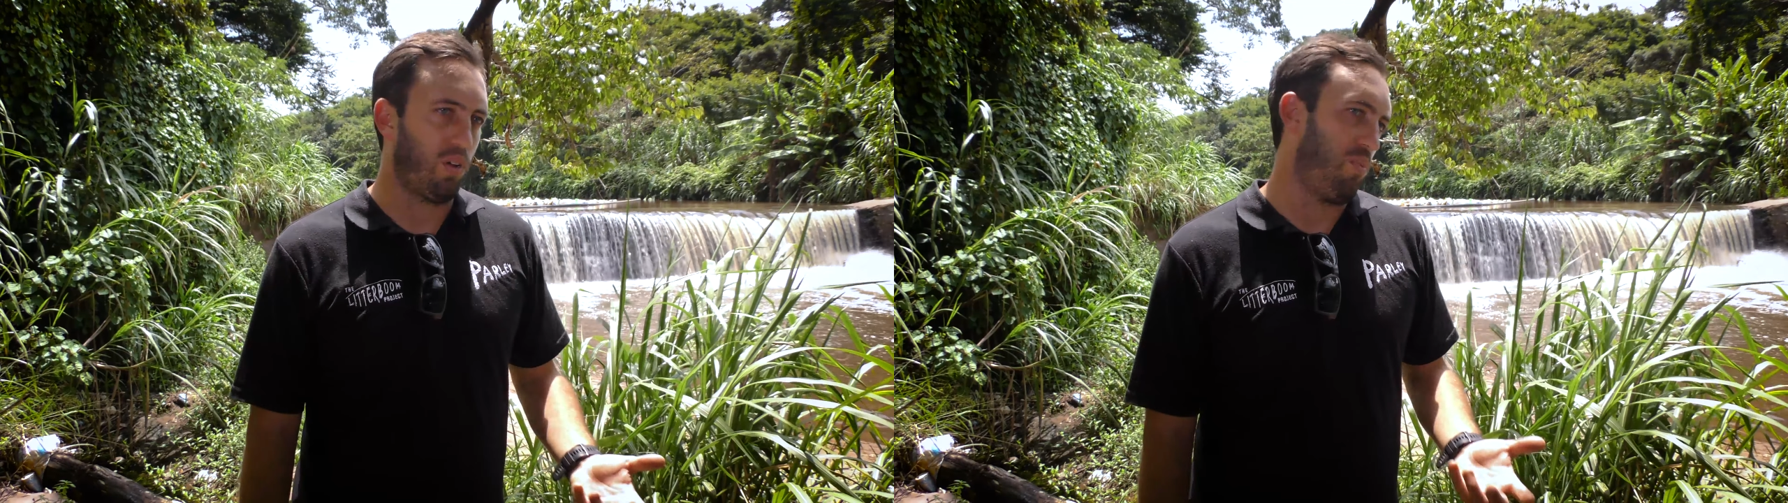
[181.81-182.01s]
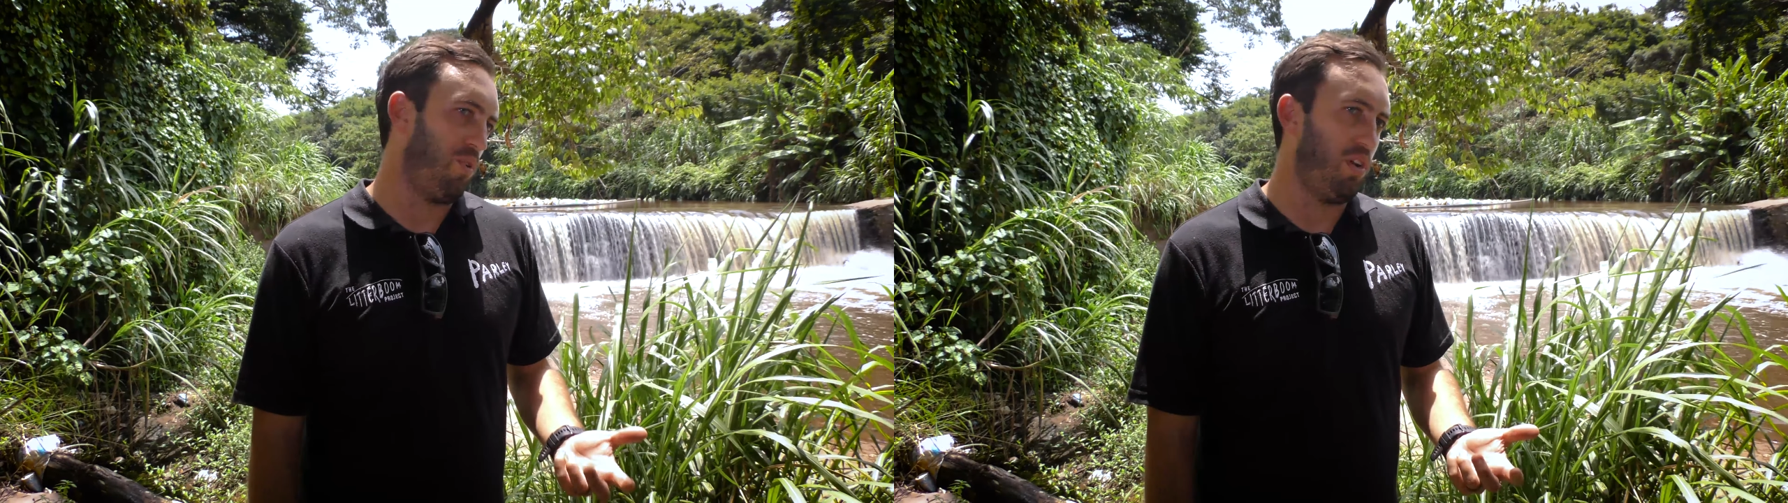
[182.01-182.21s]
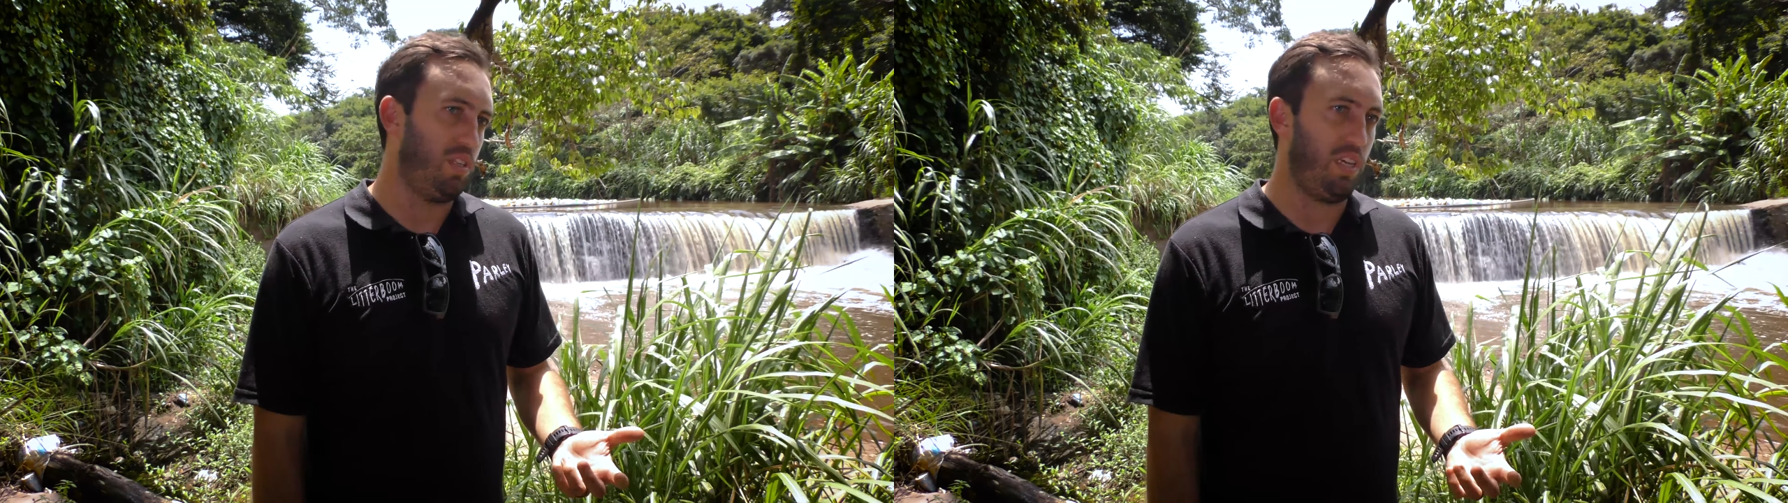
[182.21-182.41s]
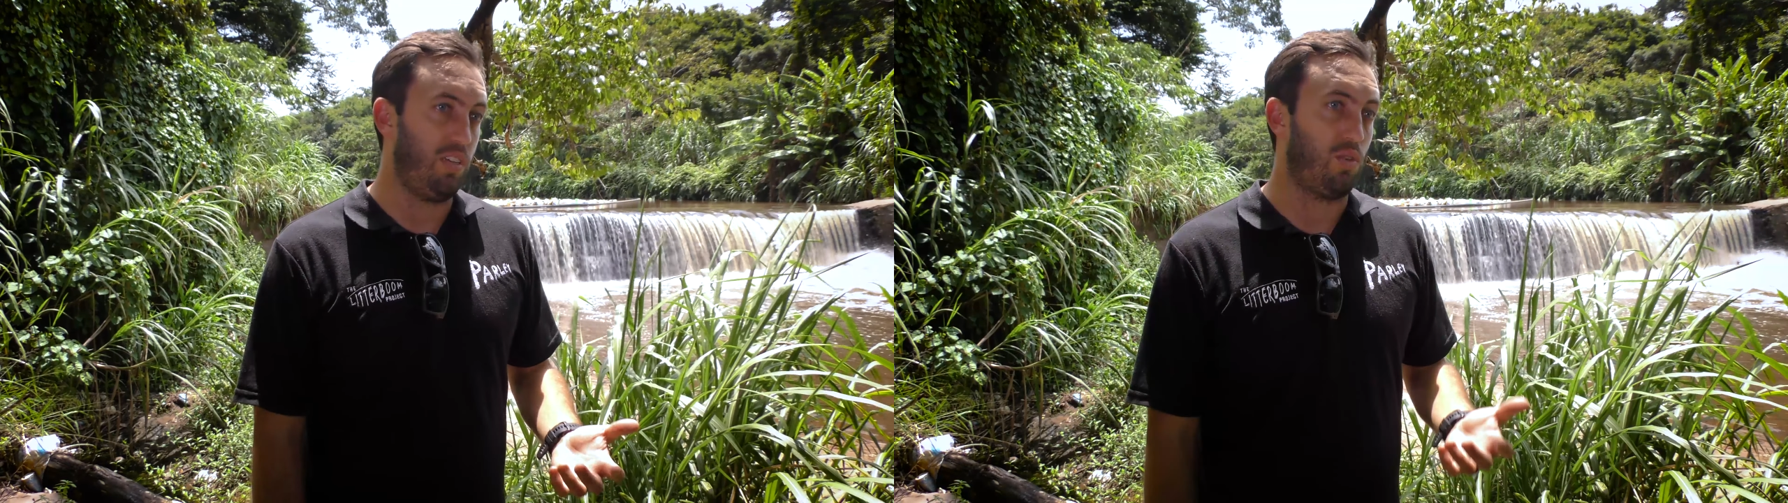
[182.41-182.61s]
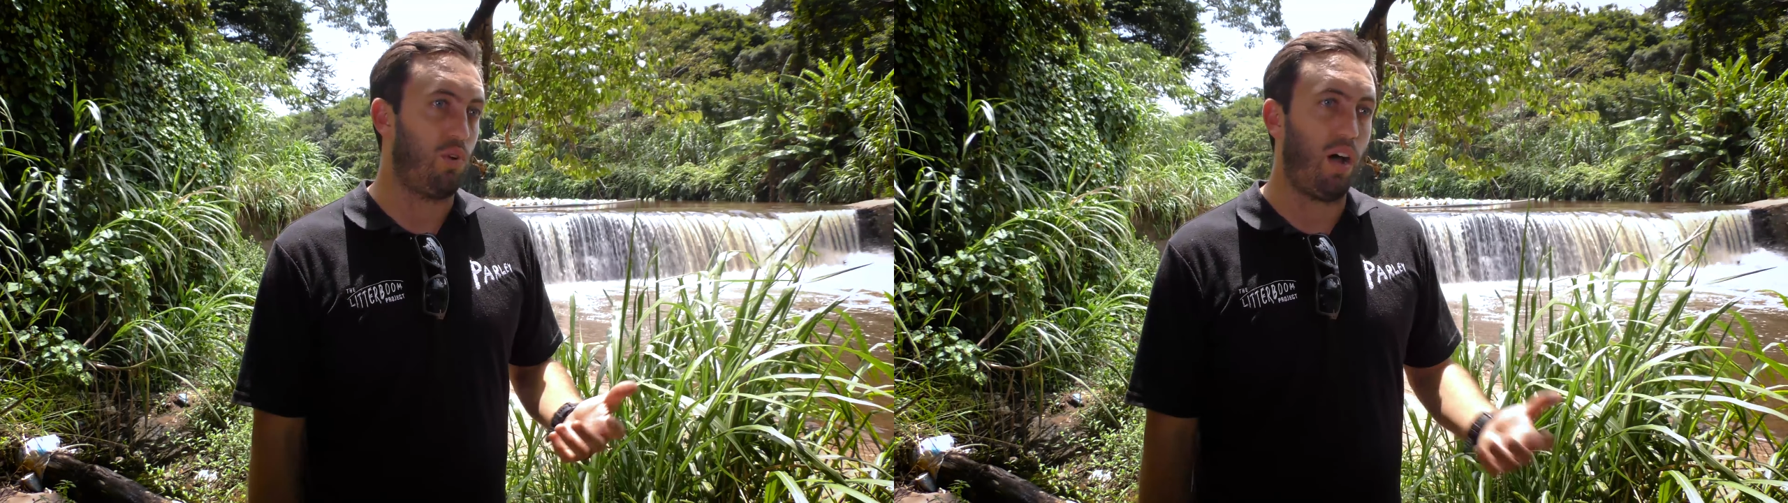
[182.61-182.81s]

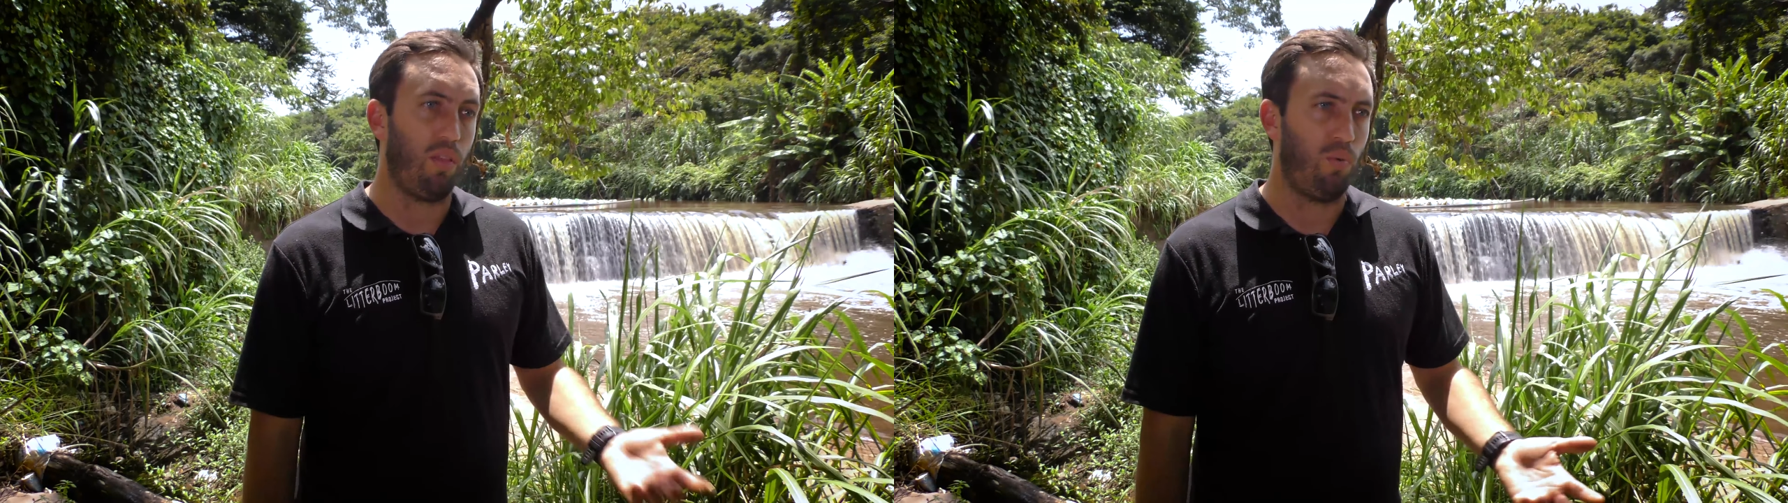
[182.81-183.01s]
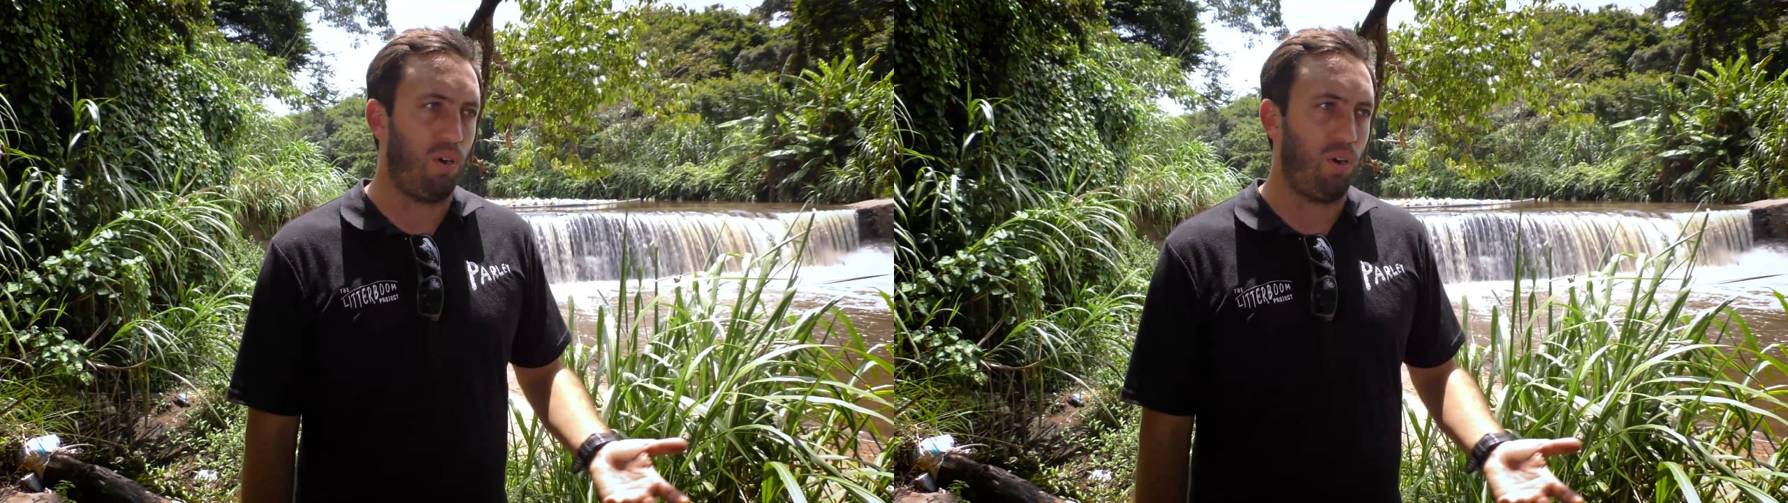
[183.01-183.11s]
communities around the